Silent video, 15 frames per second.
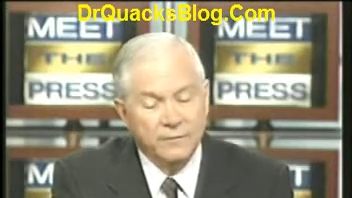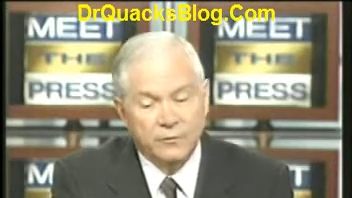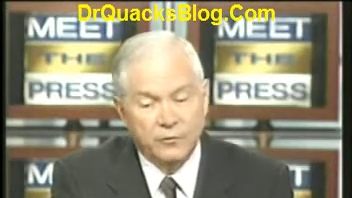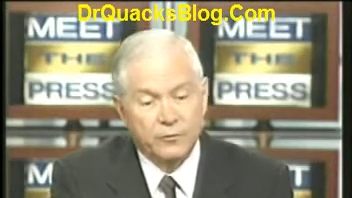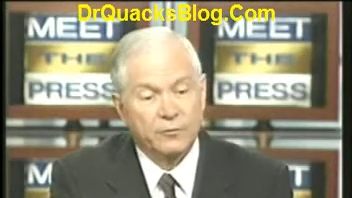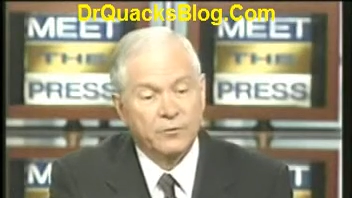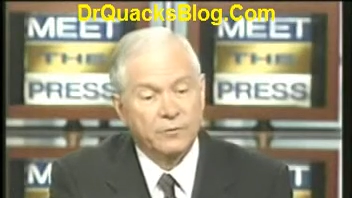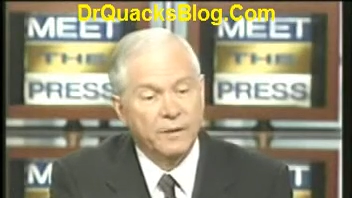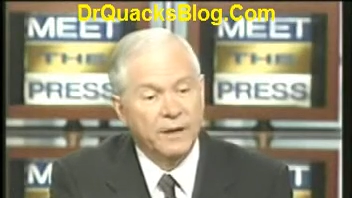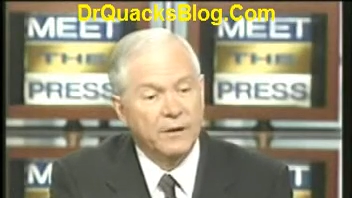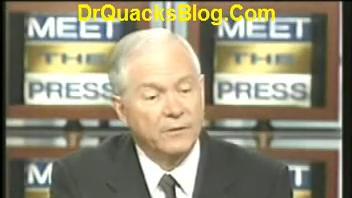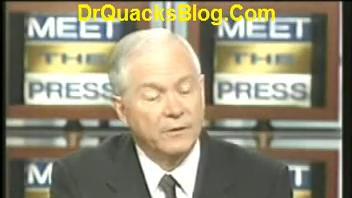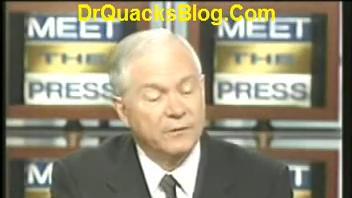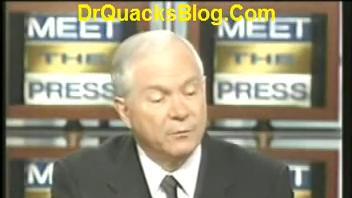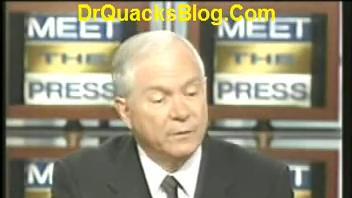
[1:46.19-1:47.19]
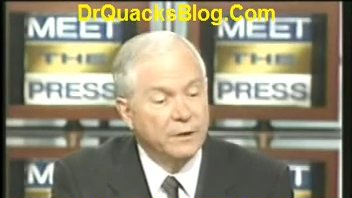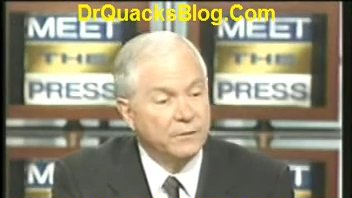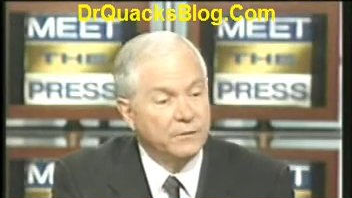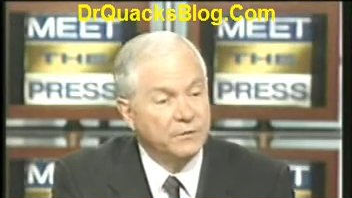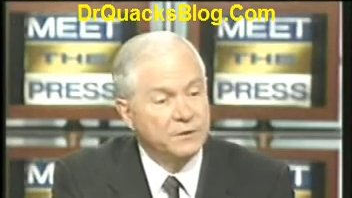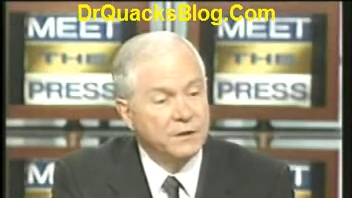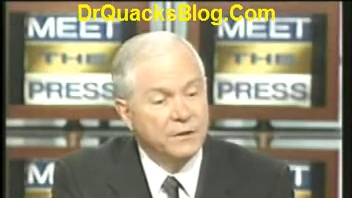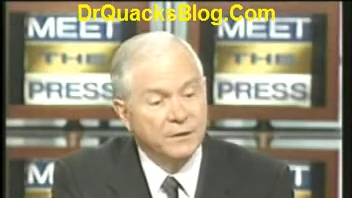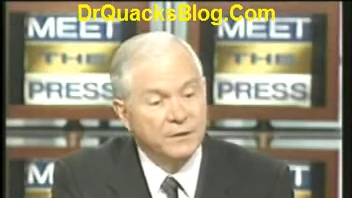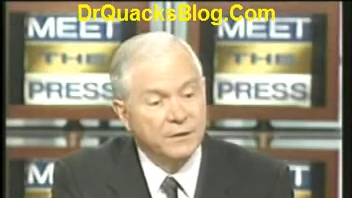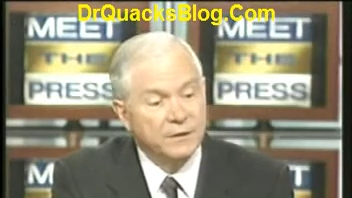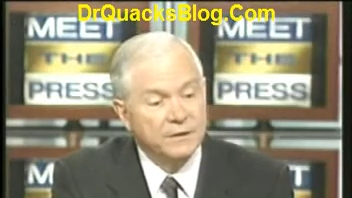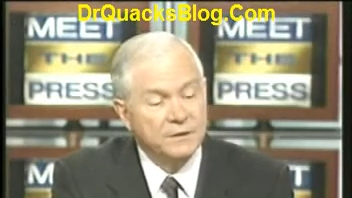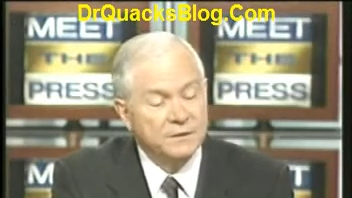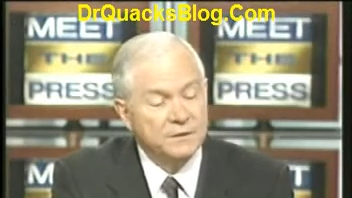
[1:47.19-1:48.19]
The truth of the matter is we don't share
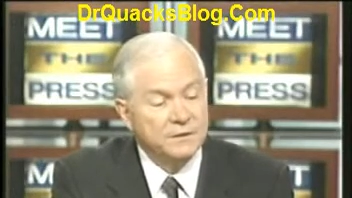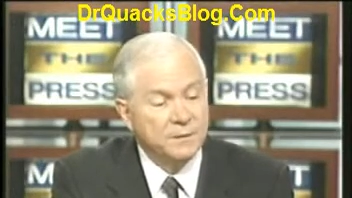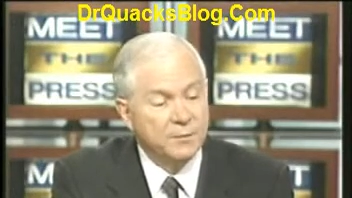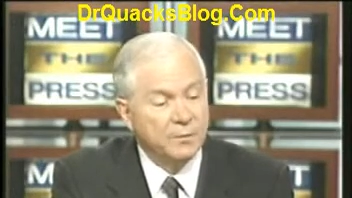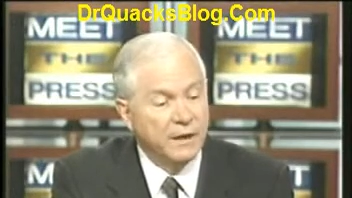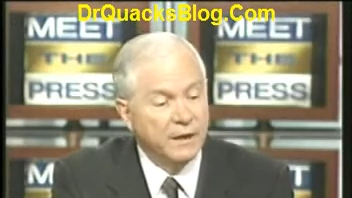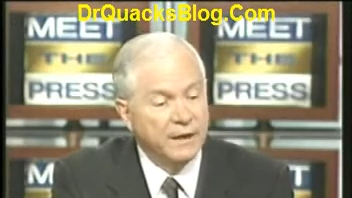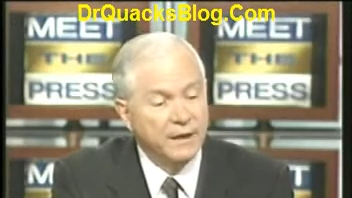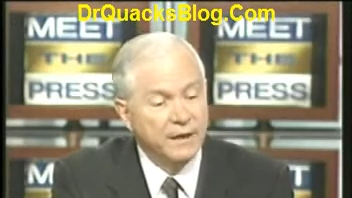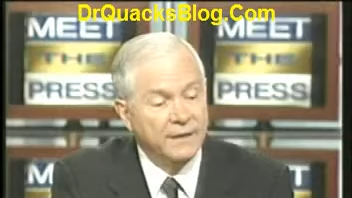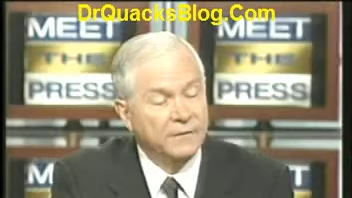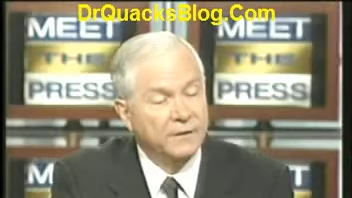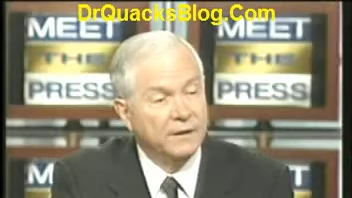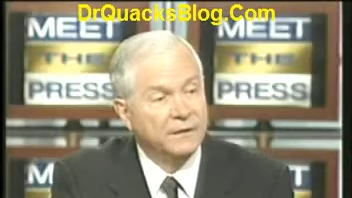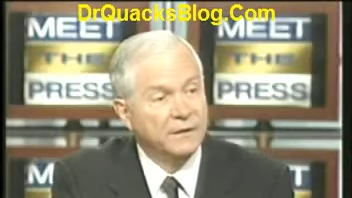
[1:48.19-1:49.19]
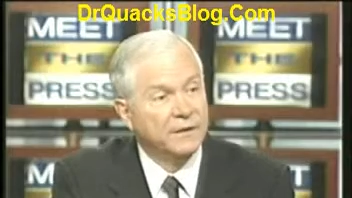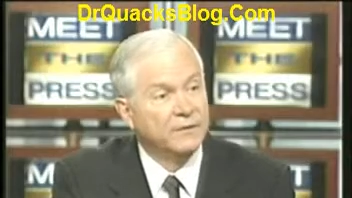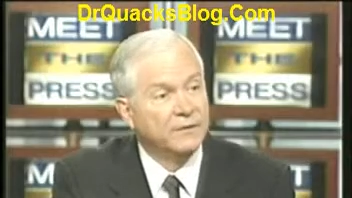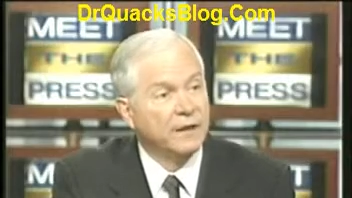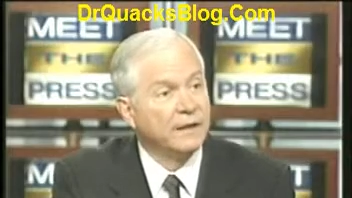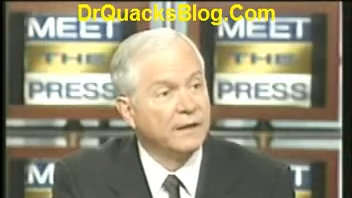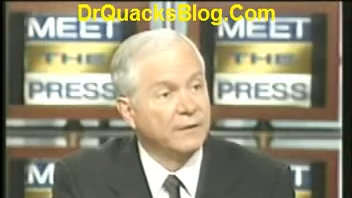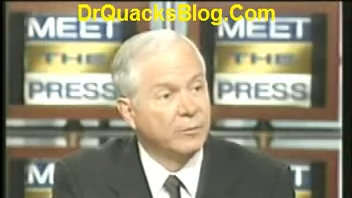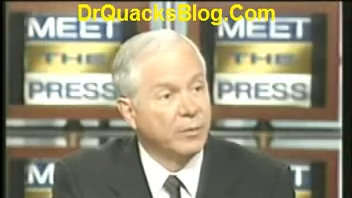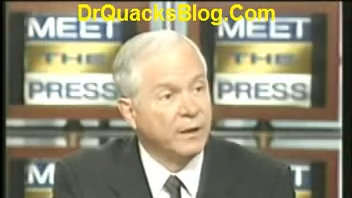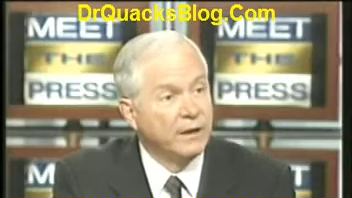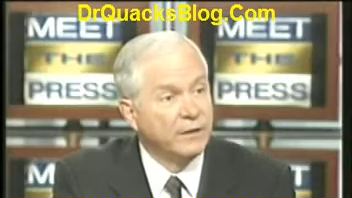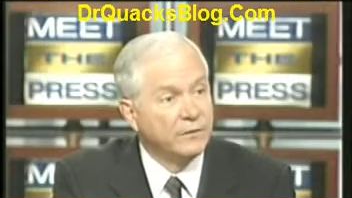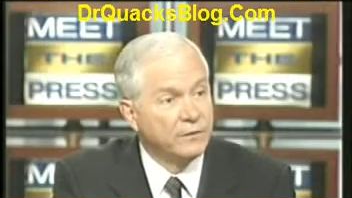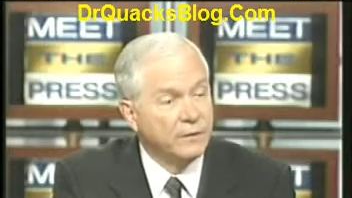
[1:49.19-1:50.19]
contingency planning even in the executive
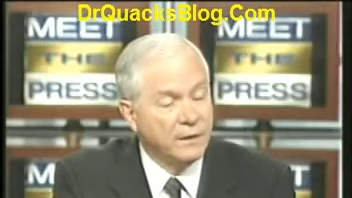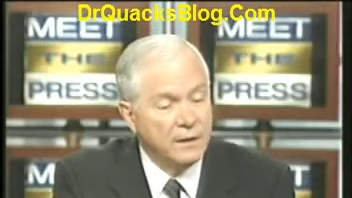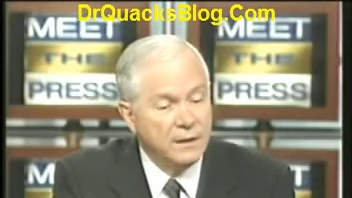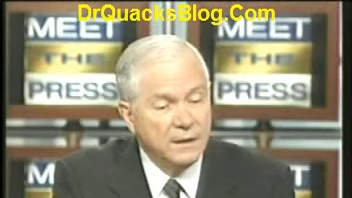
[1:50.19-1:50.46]
branch